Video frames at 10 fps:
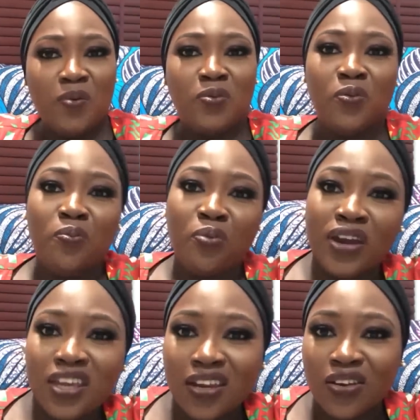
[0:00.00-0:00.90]
people
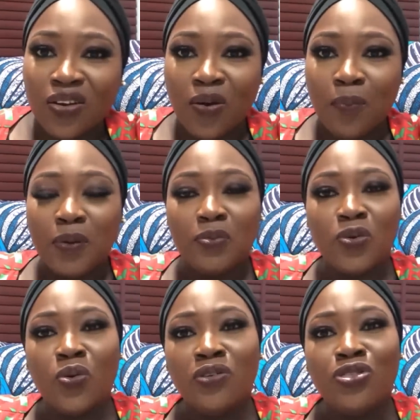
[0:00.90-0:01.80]
breaking up,
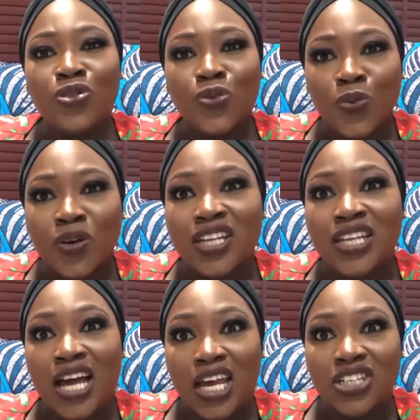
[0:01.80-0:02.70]
people going through
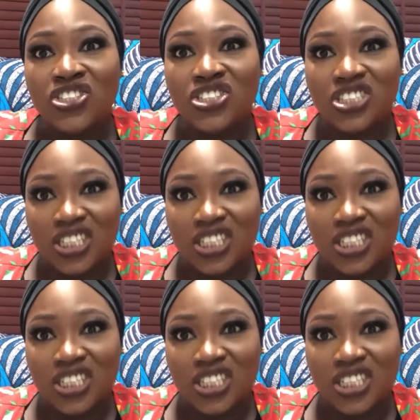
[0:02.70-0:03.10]
a lot of